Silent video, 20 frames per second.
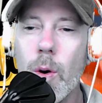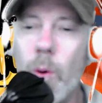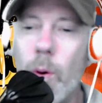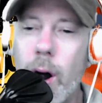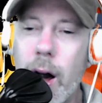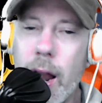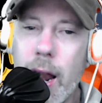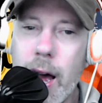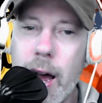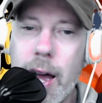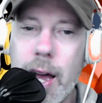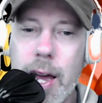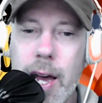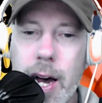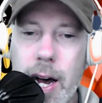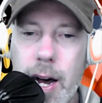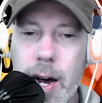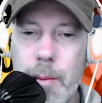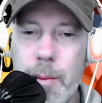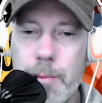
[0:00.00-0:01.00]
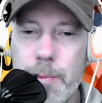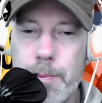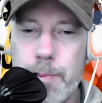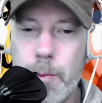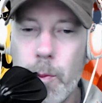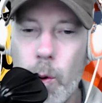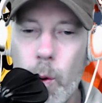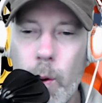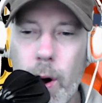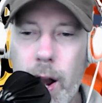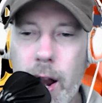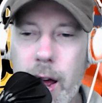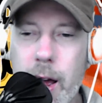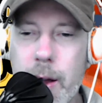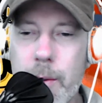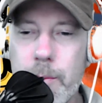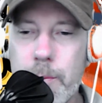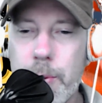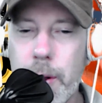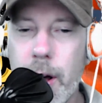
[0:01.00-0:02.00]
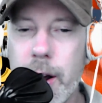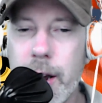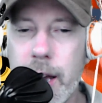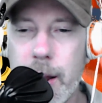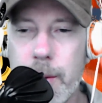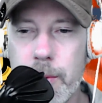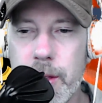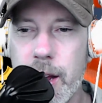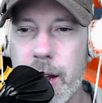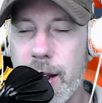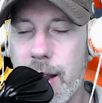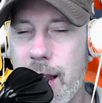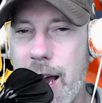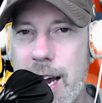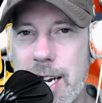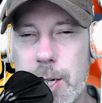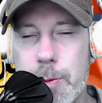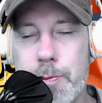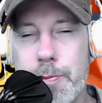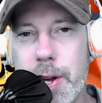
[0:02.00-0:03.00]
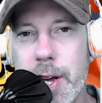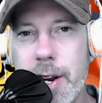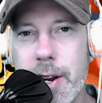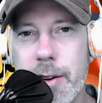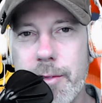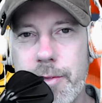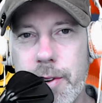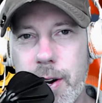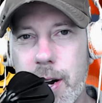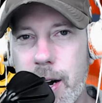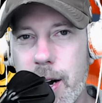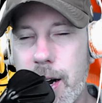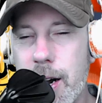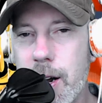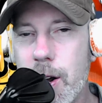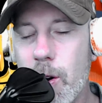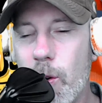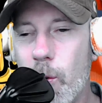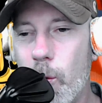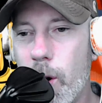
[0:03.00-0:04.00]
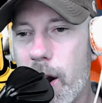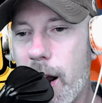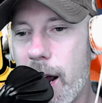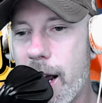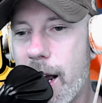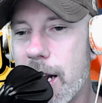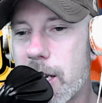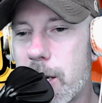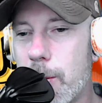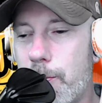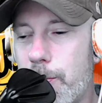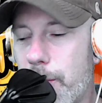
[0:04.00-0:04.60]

While I plug in the last bit of what I got